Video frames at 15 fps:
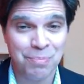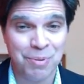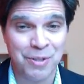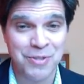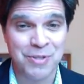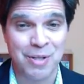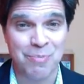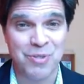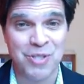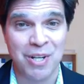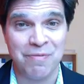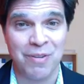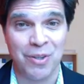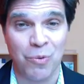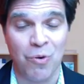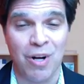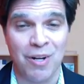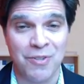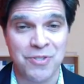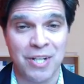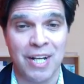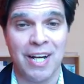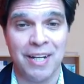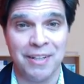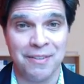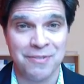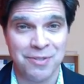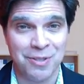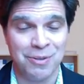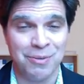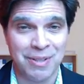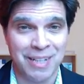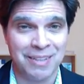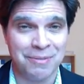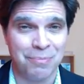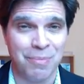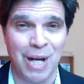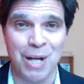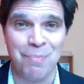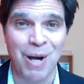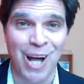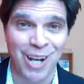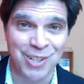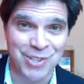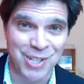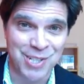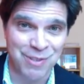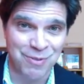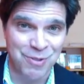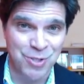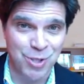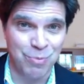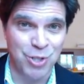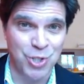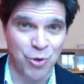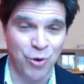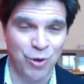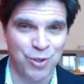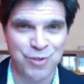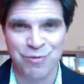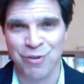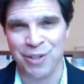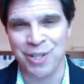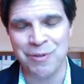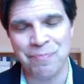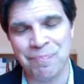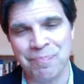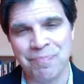put some stuff on the walls to hide it, so my apologies if there's too much orange for you.